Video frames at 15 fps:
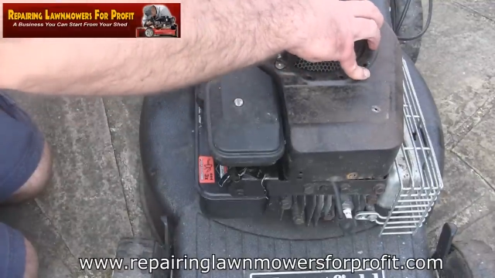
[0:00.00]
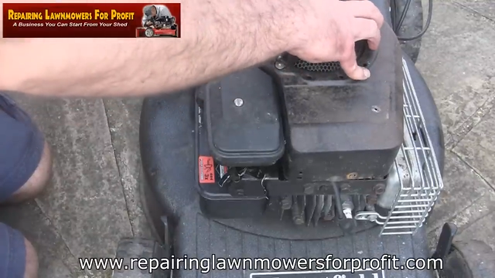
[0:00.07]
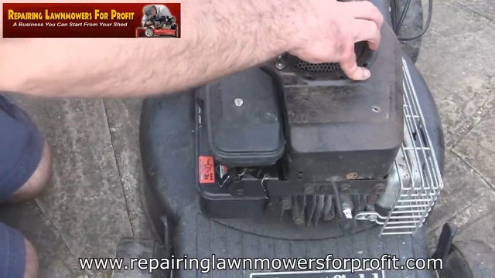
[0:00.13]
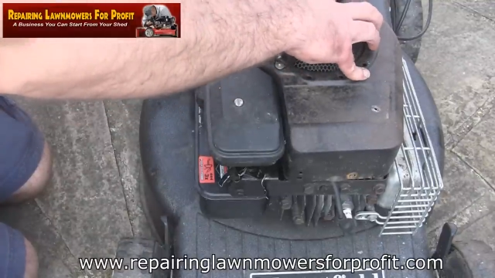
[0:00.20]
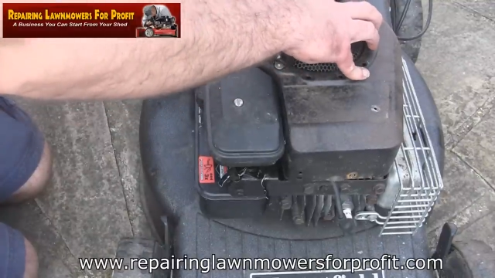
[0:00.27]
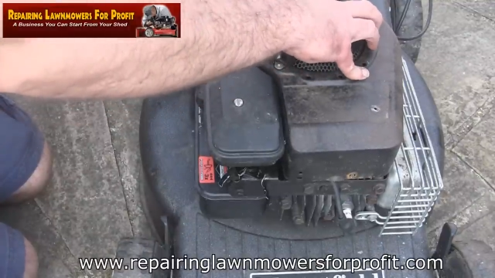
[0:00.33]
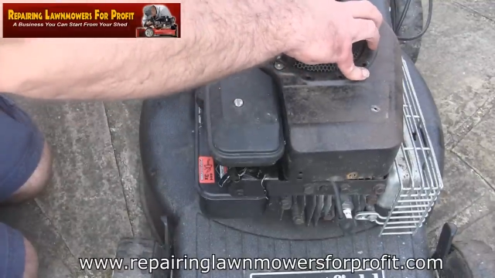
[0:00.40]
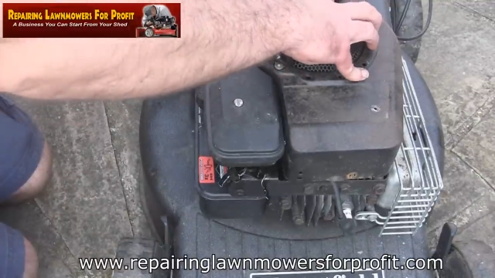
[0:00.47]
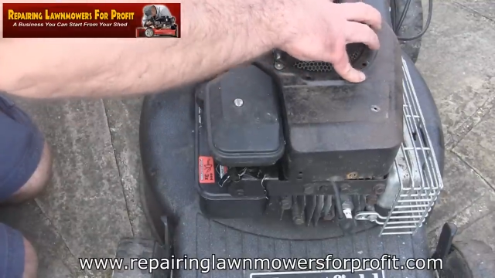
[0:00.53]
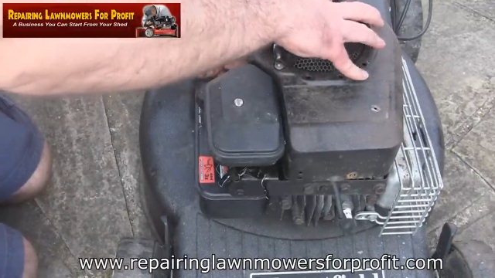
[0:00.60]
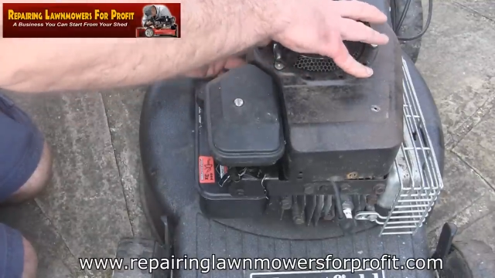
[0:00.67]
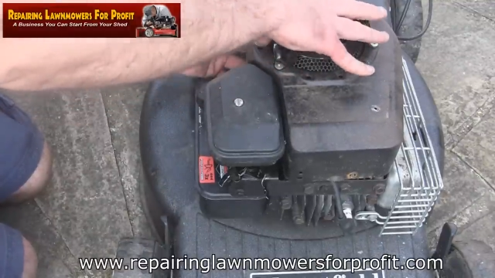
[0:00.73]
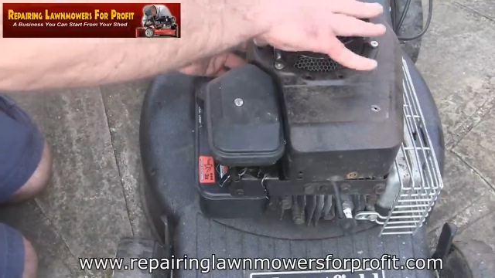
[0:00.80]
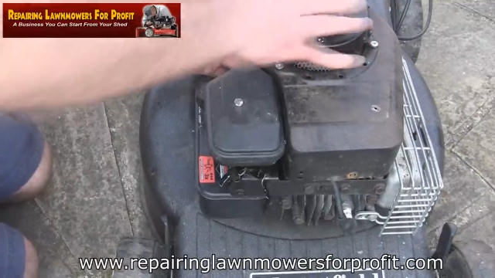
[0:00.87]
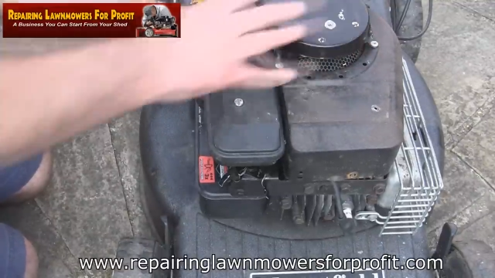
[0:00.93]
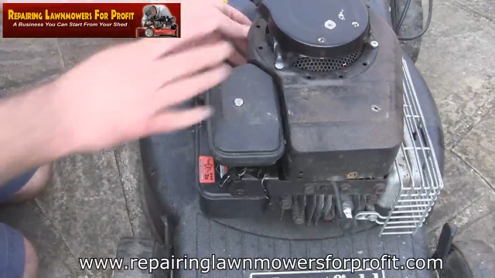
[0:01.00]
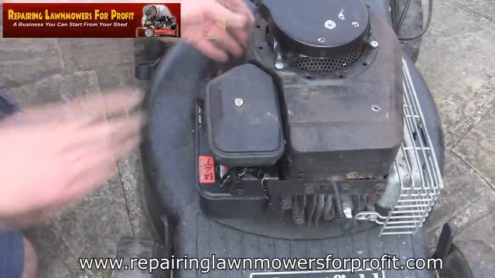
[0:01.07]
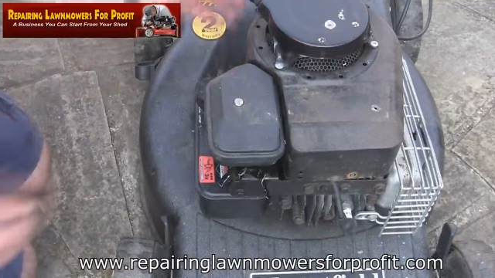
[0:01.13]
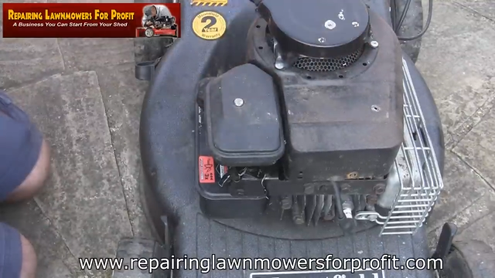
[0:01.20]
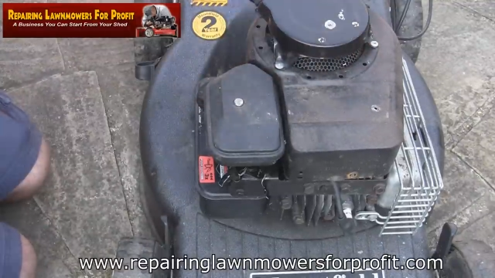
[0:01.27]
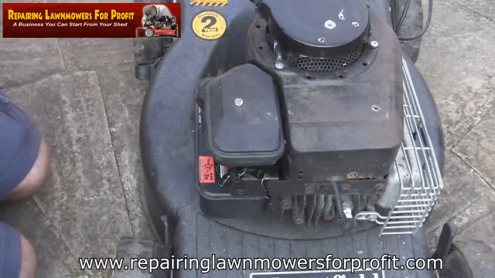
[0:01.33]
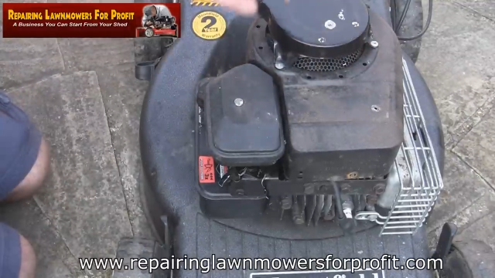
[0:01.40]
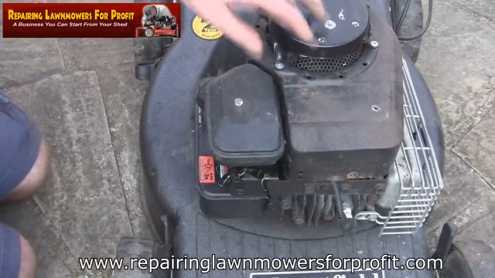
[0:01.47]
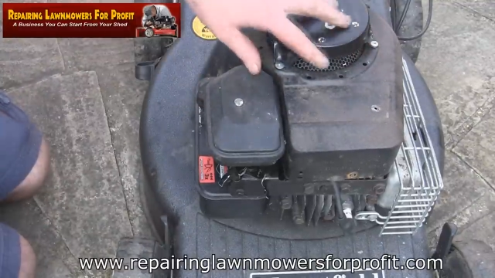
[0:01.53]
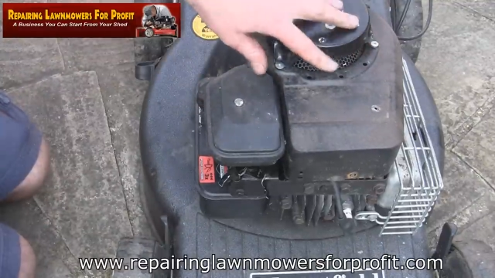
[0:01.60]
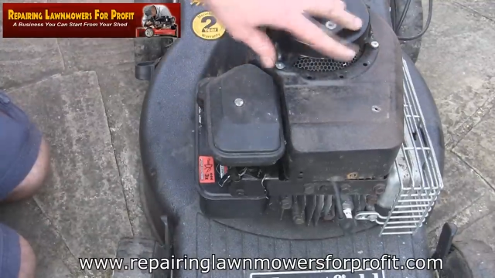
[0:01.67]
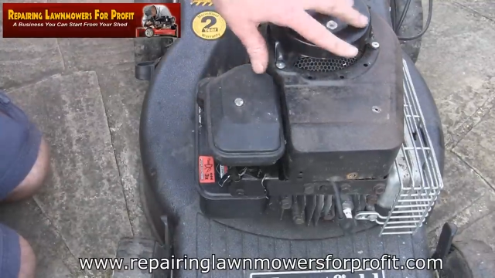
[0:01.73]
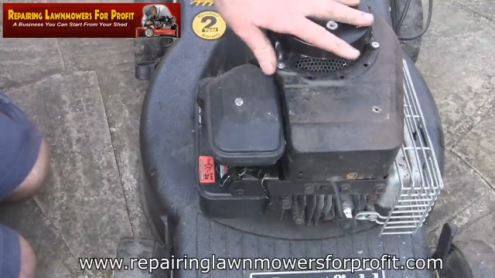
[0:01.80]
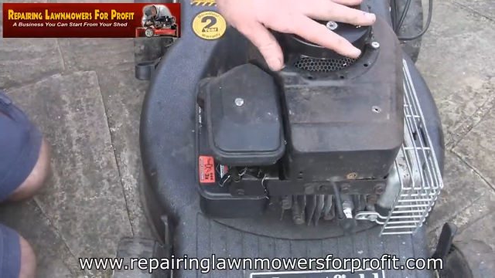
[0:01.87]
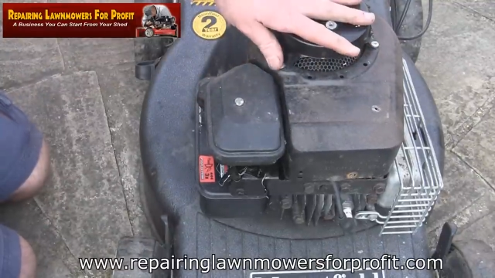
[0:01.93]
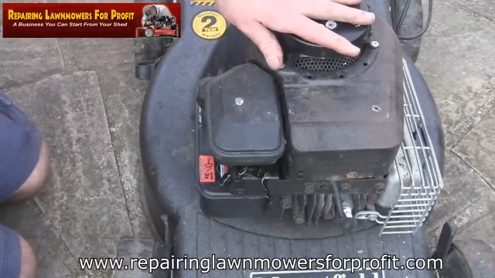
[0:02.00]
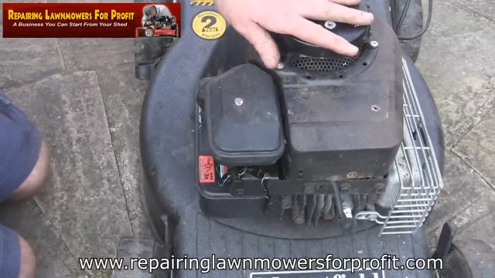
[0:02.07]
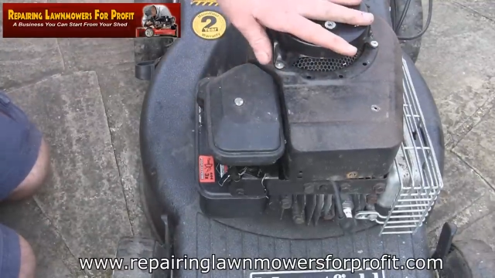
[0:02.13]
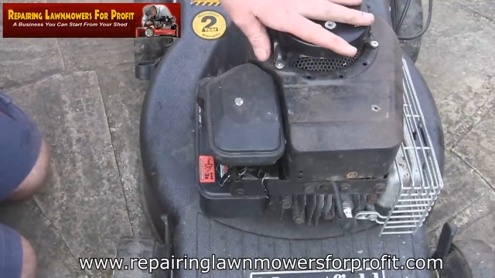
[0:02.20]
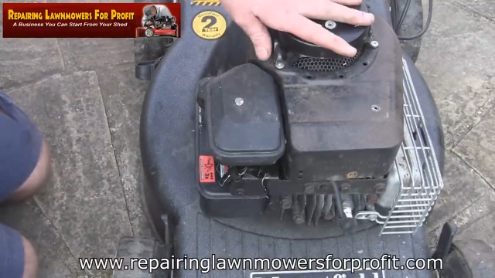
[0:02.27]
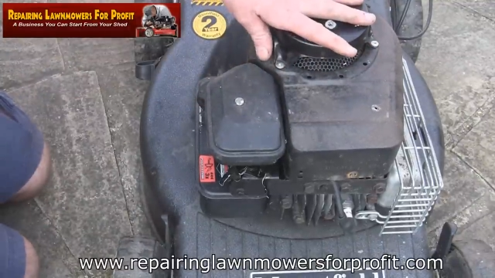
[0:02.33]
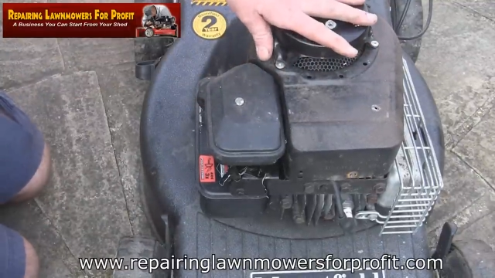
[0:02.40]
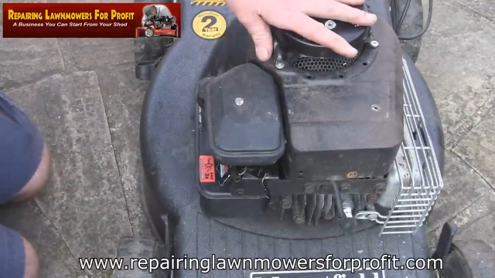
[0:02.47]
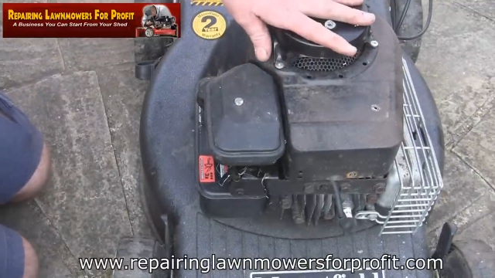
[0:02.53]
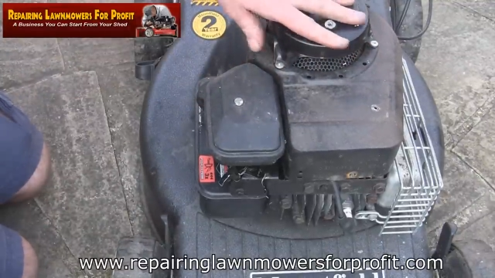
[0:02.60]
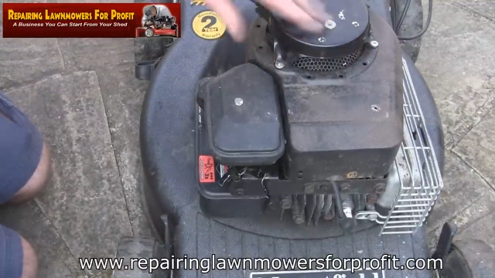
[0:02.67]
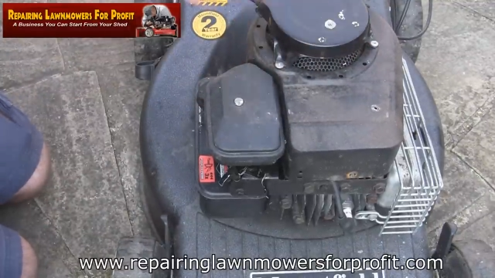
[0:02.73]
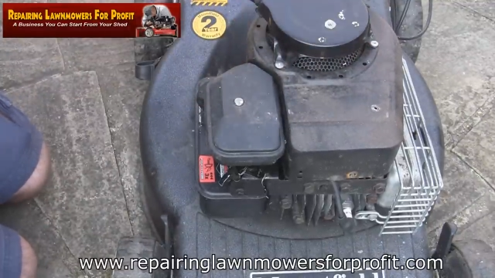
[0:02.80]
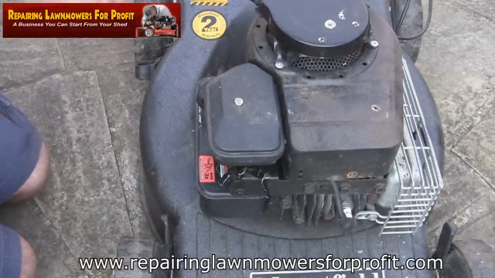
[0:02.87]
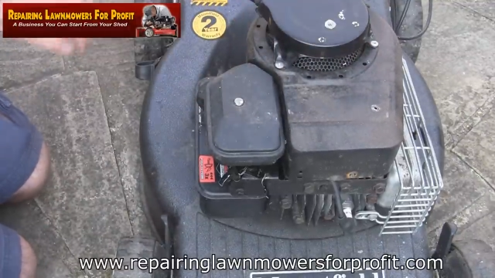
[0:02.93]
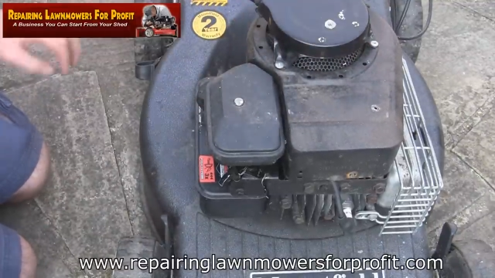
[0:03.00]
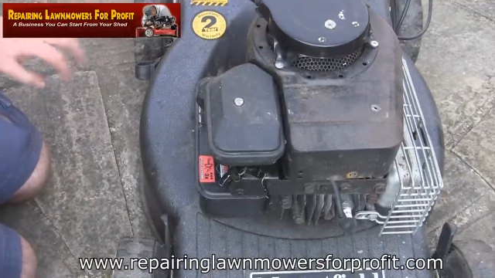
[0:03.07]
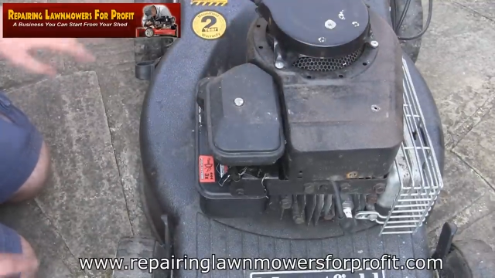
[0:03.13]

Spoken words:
Nobody's mouth can be seen.